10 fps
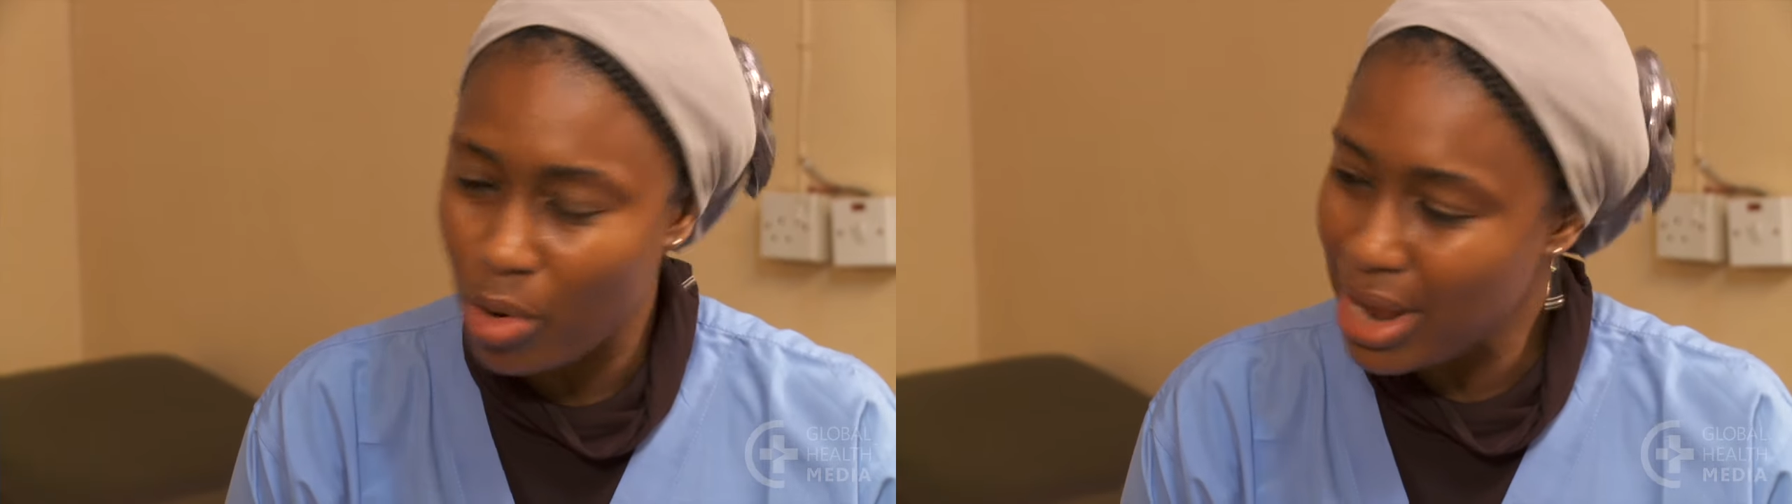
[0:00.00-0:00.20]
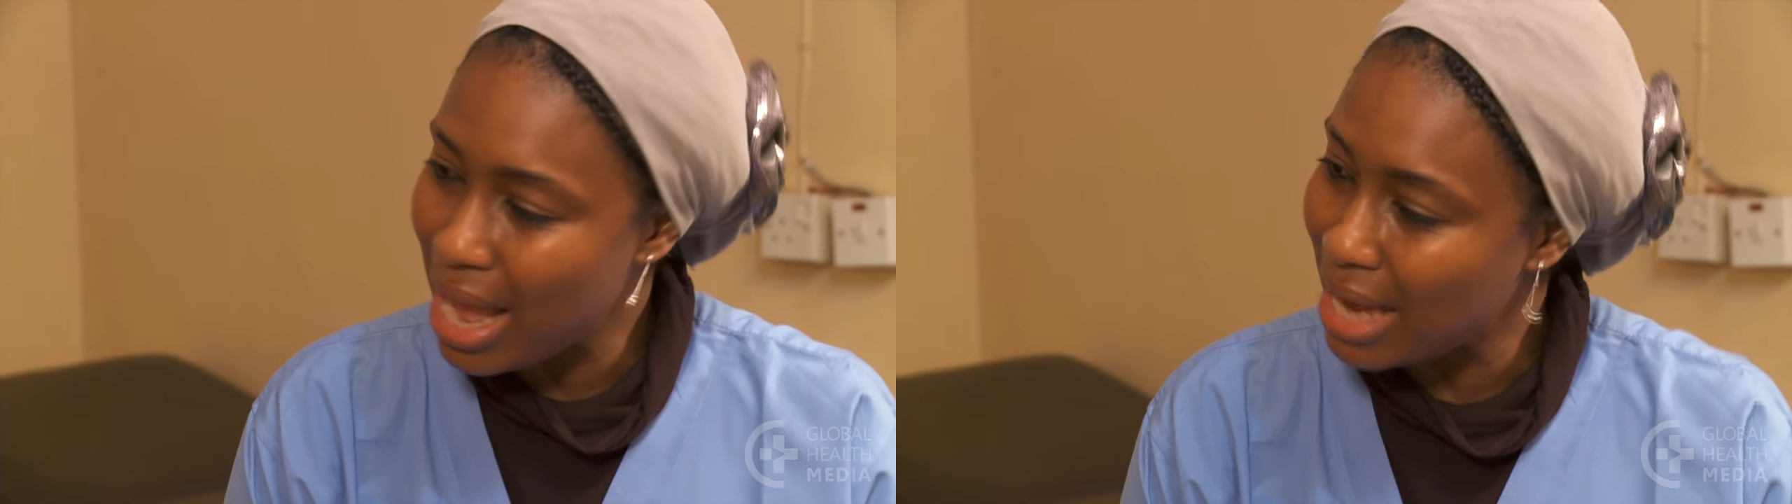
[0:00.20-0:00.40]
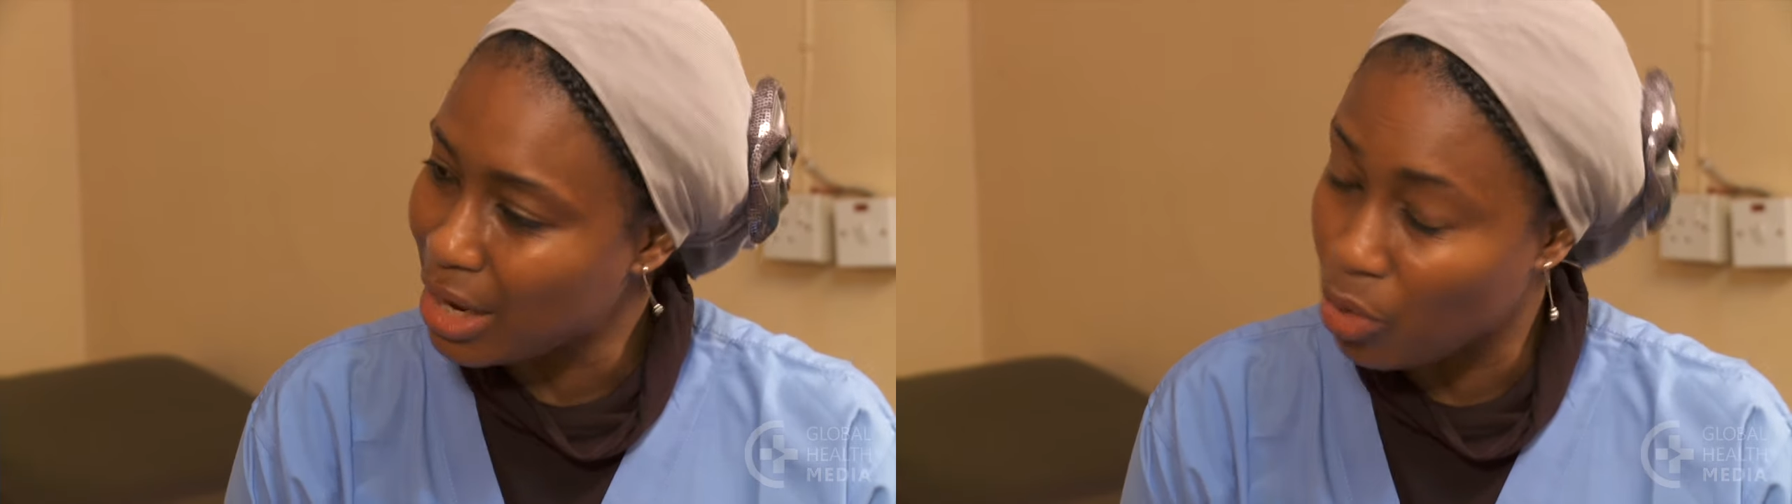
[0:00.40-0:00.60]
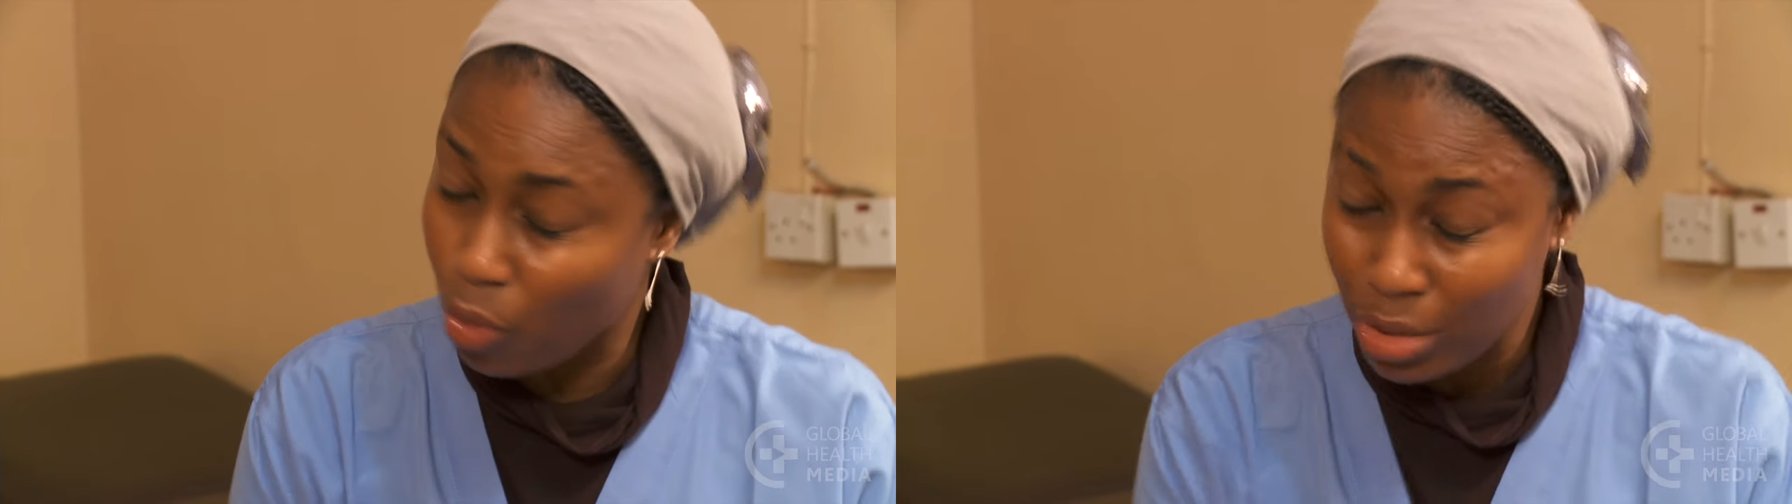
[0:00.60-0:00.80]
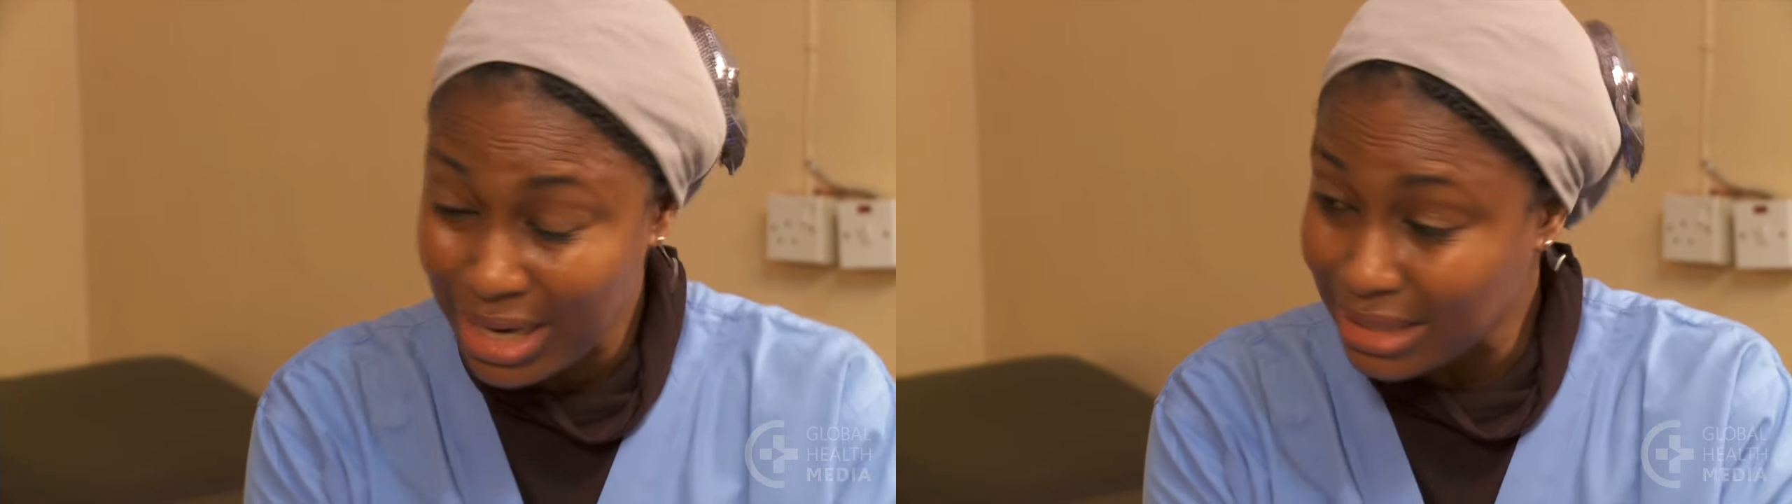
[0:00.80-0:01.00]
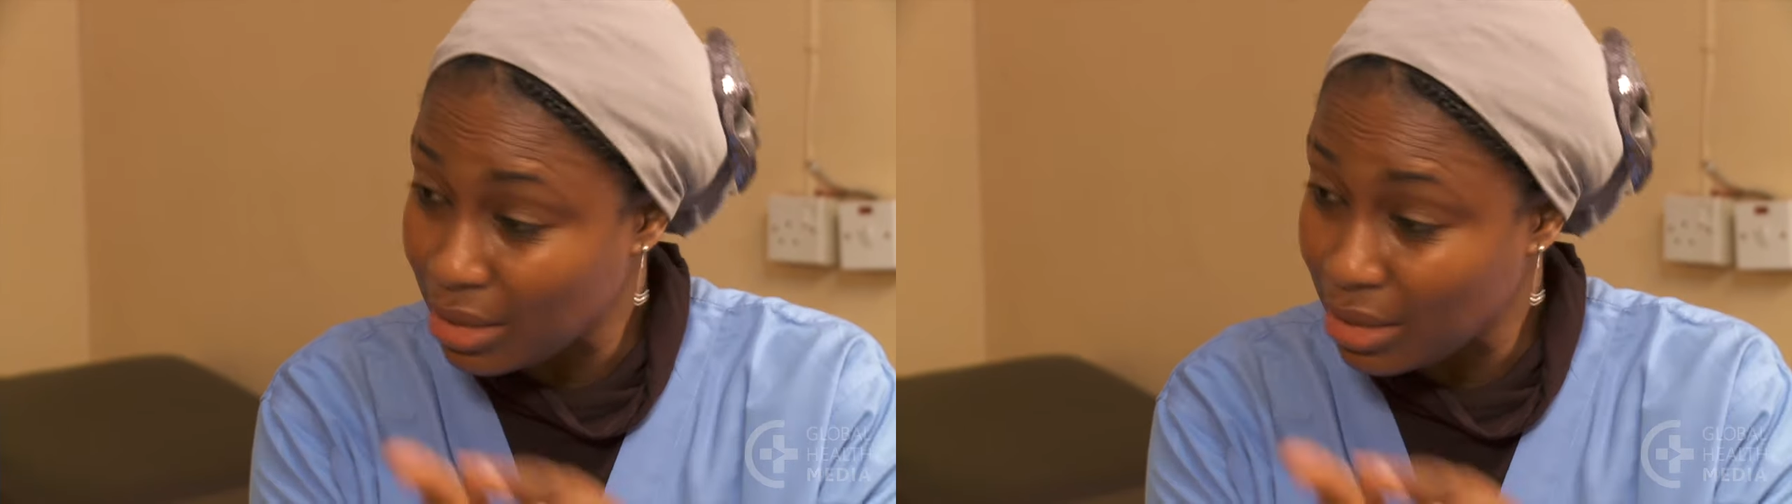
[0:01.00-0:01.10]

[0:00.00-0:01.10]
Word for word: and convulsions.